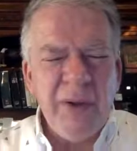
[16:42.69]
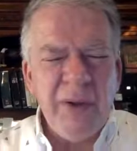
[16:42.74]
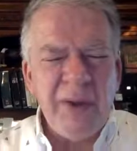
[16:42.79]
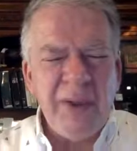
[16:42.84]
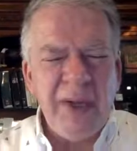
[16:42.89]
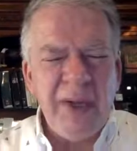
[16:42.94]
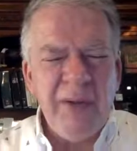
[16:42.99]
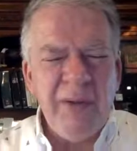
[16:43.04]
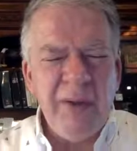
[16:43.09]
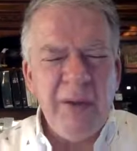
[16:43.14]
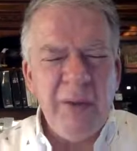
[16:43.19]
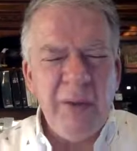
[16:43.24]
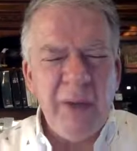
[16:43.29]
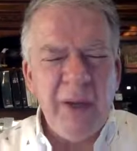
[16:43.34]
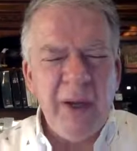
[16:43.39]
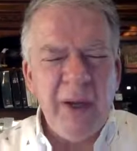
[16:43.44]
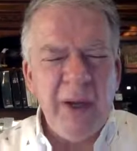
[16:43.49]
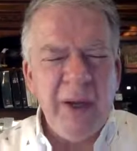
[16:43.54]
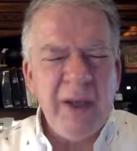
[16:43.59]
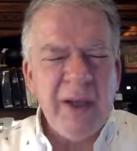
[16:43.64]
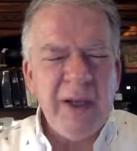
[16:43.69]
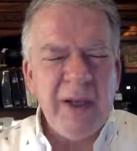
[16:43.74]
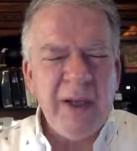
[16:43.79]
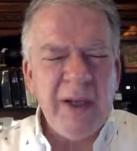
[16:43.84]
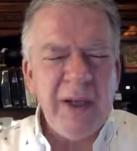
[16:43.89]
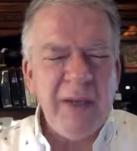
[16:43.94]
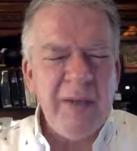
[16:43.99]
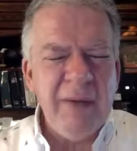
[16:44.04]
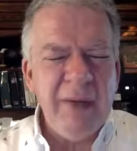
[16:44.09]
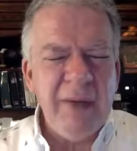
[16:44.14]
It's giving rise and
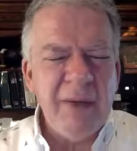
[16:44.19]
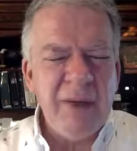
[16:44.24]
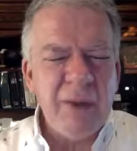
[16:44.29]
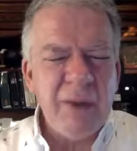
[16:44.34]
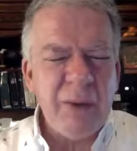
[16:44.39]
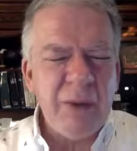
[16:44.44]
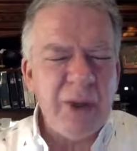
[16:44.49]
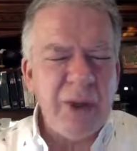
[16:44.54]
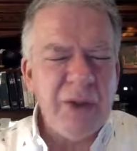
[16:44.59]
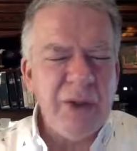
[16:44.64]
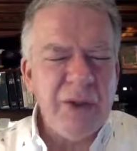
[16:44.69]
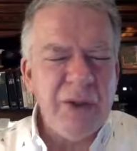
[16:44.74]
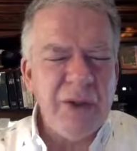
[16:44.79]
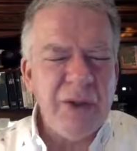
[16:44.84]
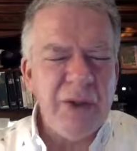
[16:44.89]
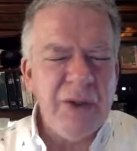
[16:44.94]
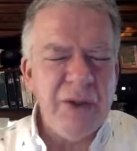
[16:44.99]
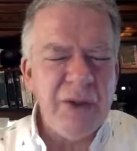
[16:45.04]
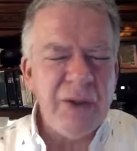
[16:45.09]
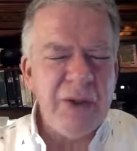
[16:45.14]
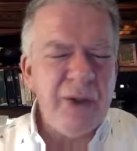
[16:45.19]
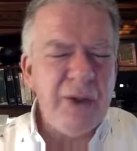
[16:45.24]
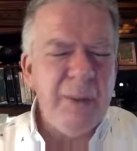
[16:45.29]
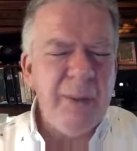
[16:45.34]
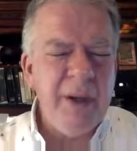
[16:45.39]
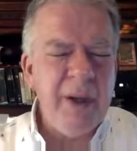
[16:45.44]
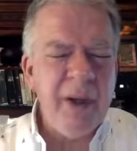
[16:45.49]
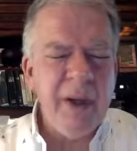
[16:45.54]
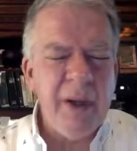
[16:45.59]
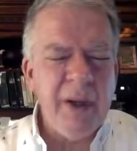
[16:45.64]
giving structure to the
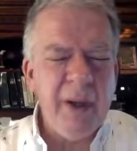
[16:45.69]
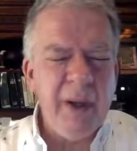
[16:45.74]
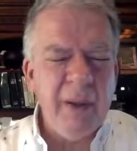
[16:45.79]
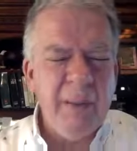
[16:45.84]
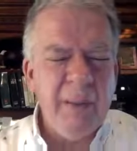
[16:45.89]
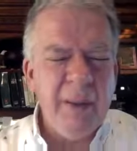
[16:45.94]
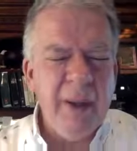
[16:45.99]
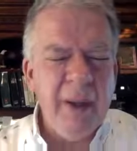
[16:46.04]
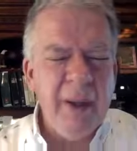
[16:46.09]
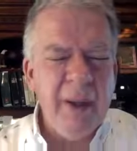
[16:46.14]
sermon to come.